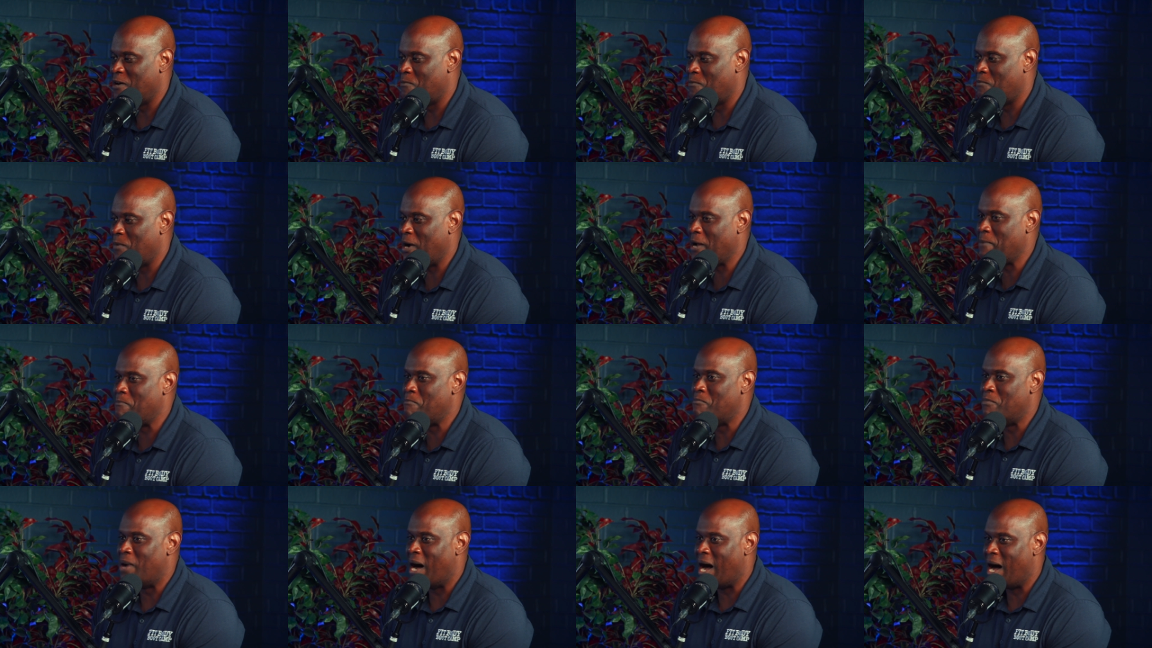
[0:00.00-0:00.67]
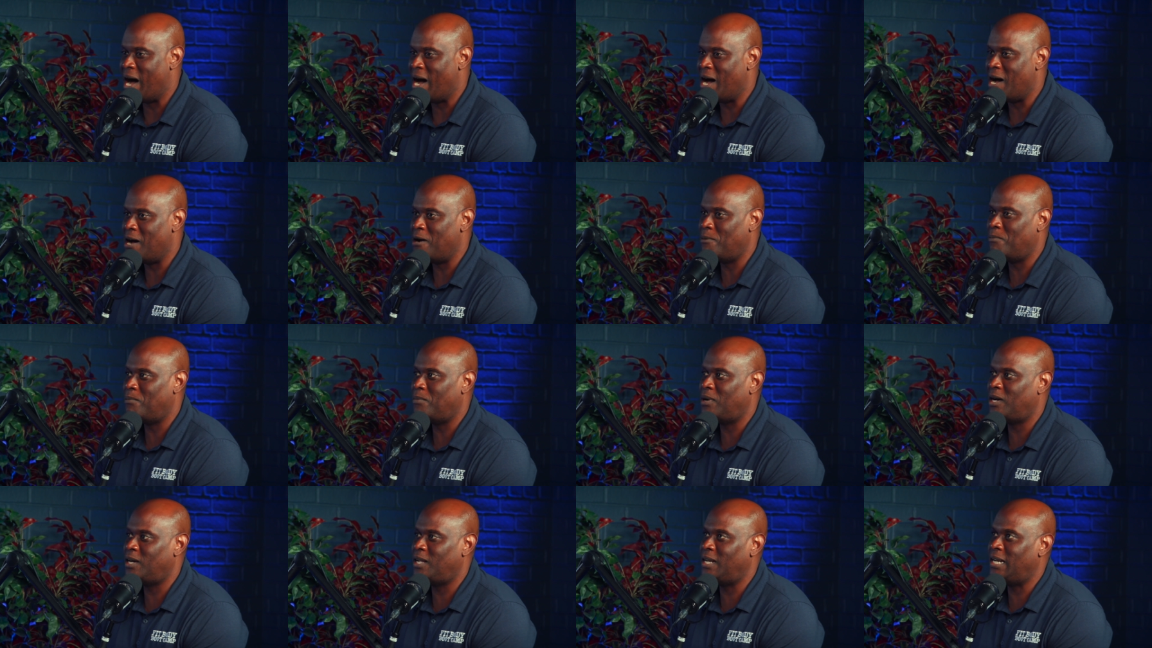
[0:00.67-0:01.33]
know, my
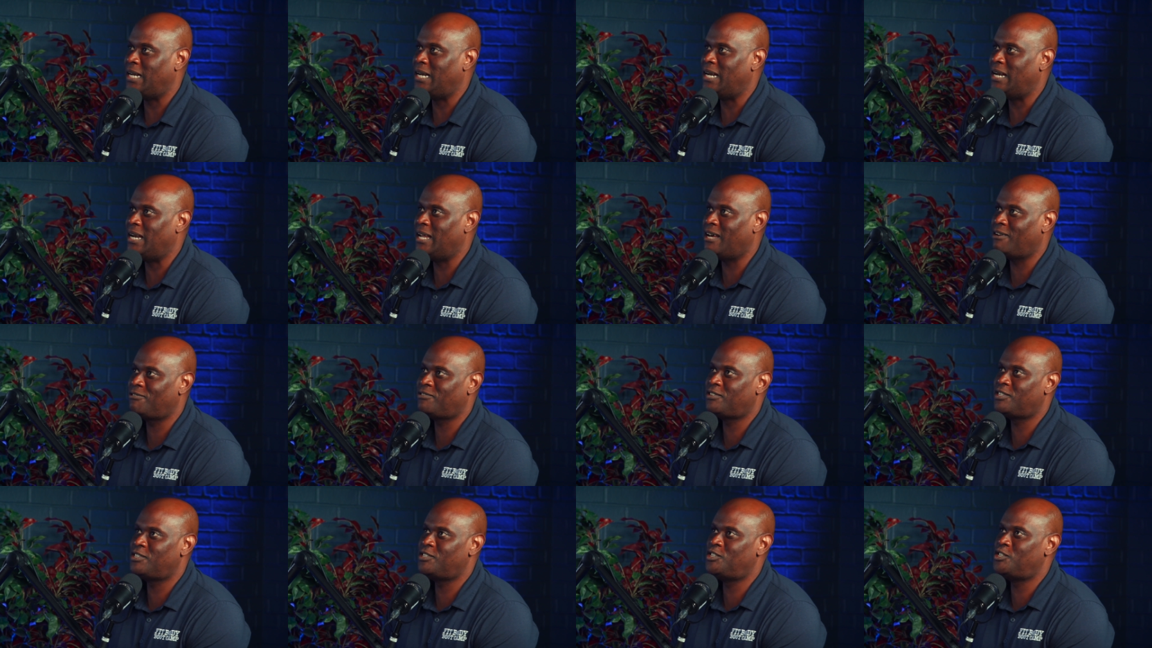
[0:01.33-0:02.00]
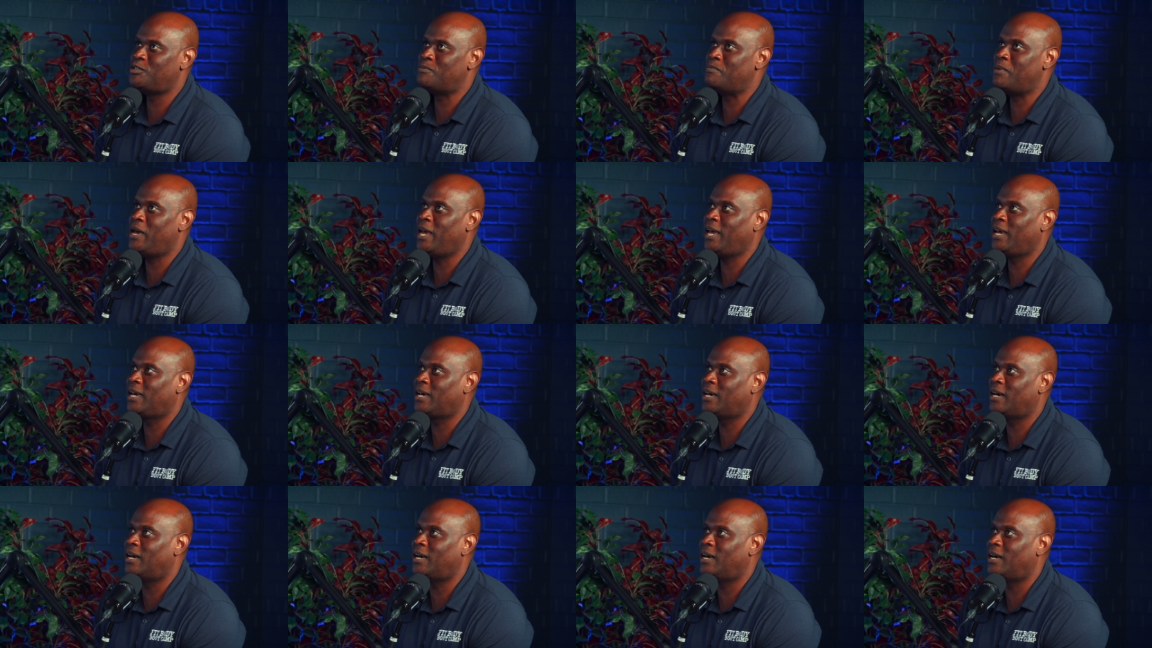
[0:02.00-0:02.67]
mom left
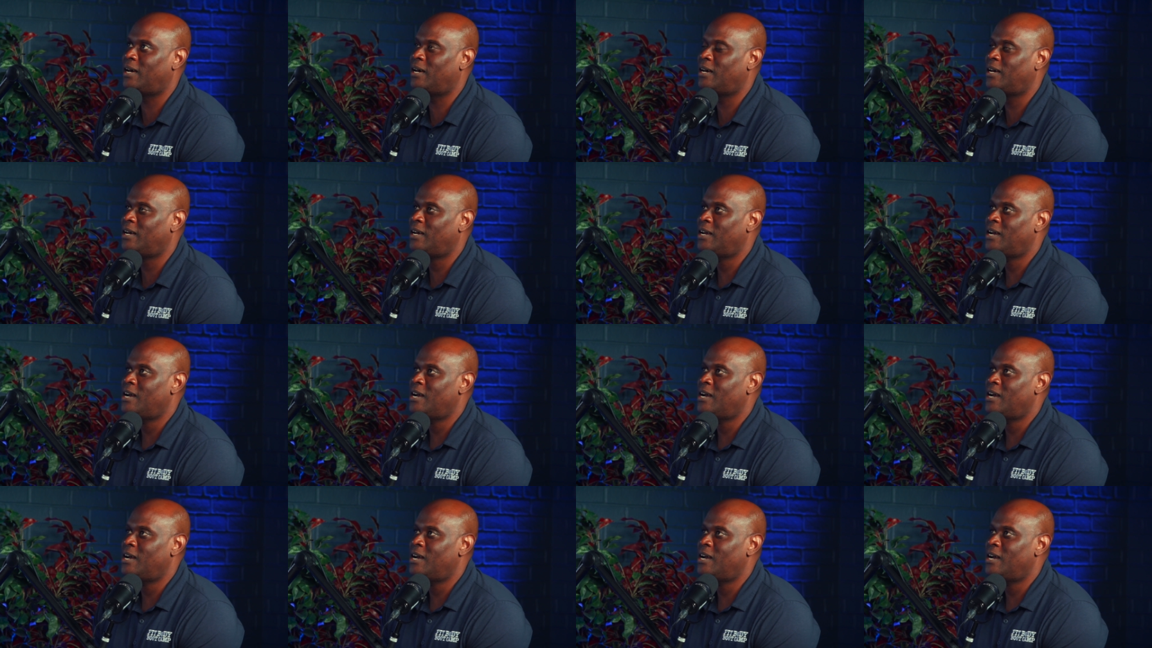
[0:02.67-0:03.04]
Jamaica